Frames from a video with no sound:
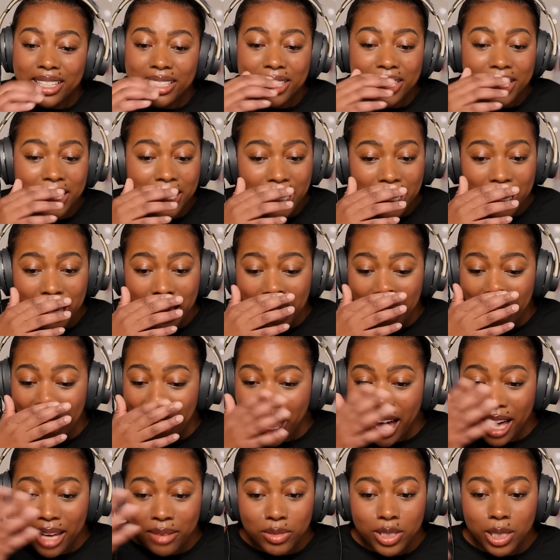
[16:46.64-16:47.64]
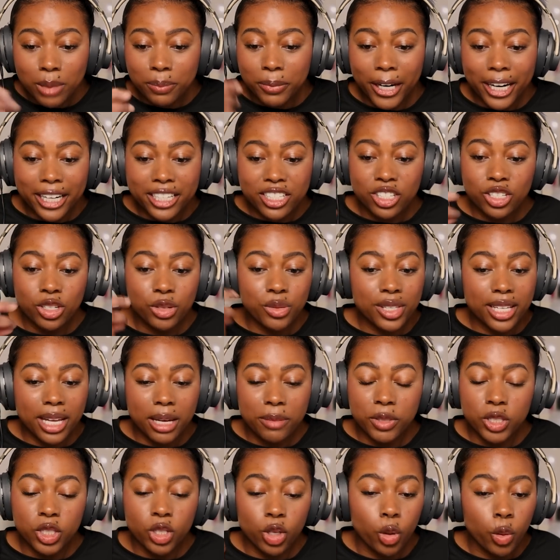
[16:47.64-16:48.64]
See, I'm surprised she was
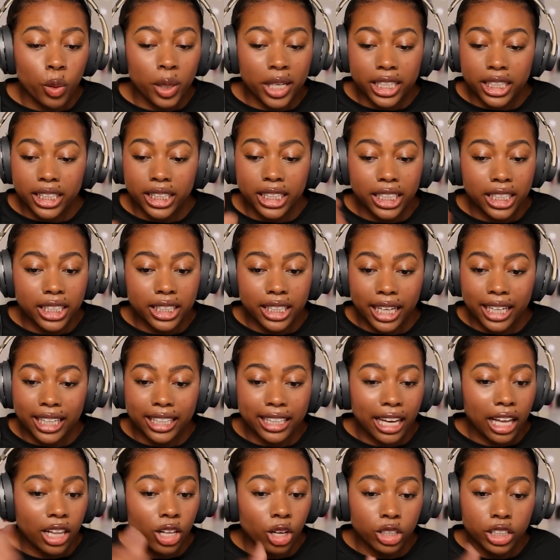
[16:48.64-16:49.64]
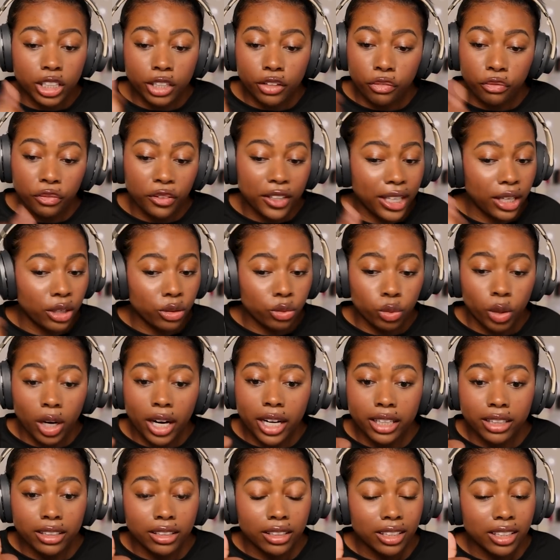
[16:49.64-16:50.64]
able to quickly, like, get on her feet and
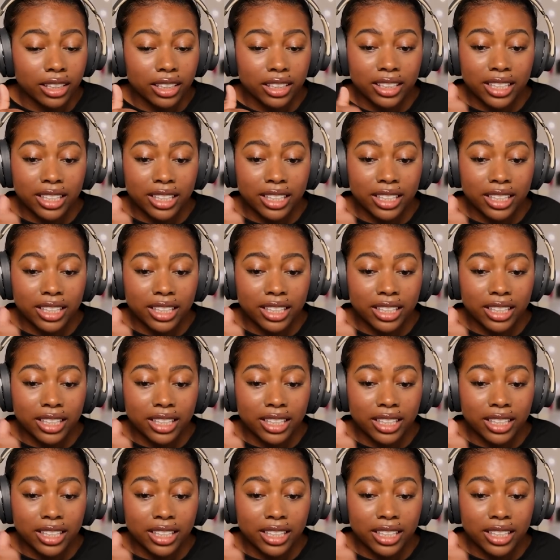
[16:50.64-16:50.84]
run.